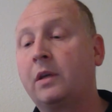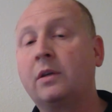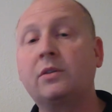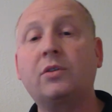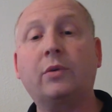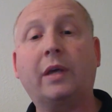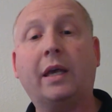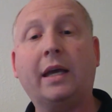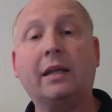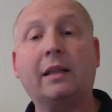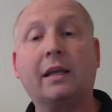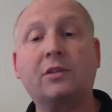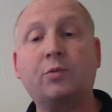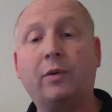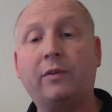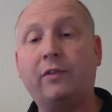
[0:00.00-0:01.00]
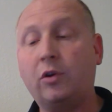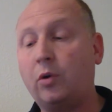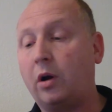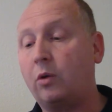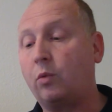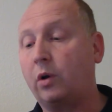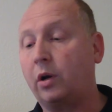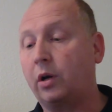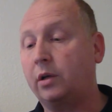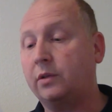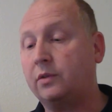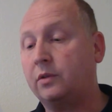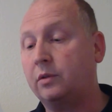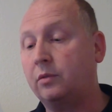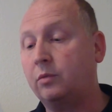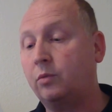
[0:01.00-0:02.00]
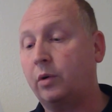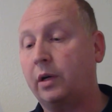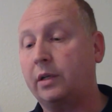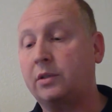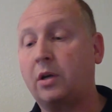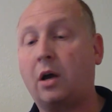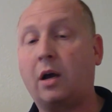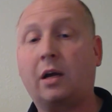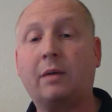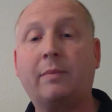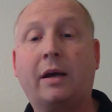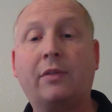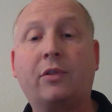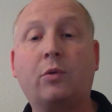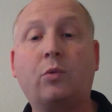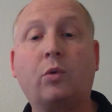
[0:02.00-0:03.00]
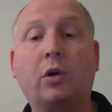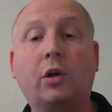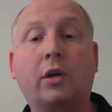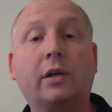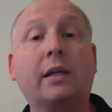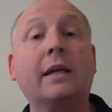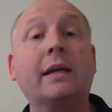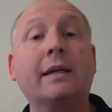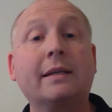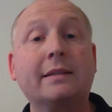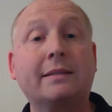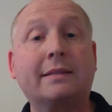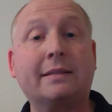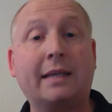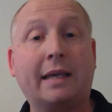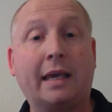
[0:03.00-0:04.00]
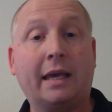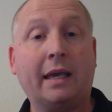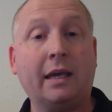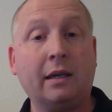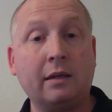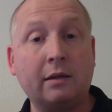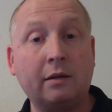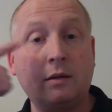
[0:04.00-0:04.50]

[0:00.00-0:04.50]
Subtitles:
So again, let's review our words. We're going to talk about the word see.